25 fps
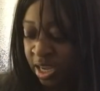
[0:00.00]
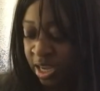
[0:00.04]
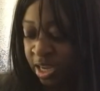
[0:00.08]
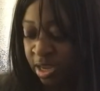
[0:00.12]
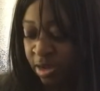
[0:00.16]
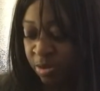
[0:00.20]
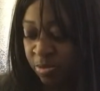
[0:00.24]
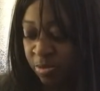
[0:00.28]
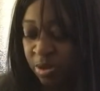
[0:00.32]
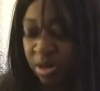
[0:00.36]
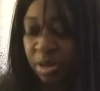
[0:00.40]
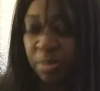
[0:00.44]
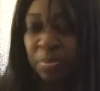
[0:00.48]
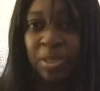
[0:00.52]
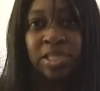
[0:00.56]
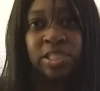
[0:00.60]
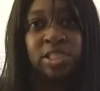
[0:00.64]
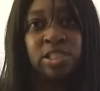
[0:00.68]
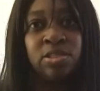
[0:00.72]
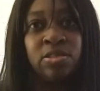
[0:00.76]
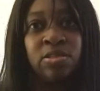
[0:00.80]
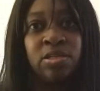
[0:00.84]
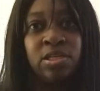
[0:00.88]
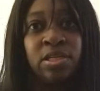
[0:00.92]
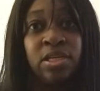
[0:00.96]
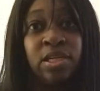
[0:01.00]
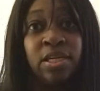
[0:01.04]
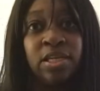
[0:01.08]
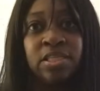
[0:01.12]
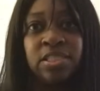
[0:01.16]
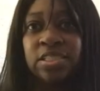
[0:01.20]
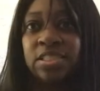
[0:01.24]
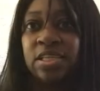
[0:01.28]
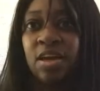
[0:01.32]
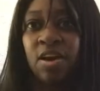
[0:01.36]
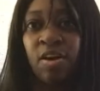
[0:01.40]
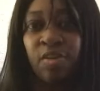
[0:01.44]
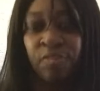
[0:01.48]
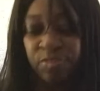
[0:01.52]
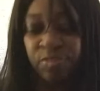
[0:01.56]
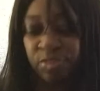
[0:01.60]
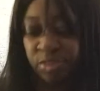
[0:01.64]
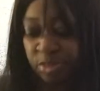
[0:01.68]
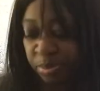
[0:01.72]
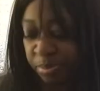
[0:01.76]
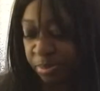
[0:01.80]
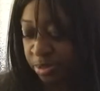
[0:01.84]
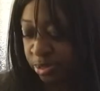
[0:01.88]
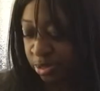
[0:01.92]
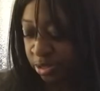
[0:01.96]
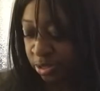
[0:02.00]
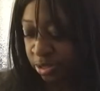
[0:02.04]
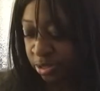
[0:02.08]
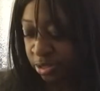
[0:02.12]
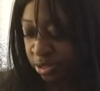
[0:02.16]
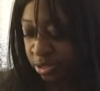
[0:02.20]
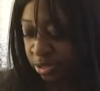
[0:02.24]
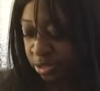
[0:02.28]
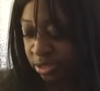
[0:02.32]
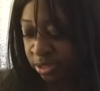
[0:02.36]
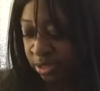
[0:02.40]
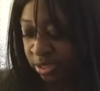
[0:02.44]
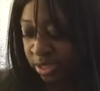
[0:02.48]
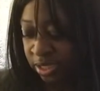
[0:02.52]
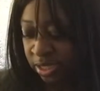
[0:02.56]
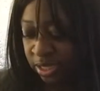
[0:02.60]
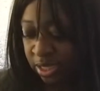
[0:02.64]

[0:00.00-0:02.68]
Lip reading: and want to make sure that it's comfortable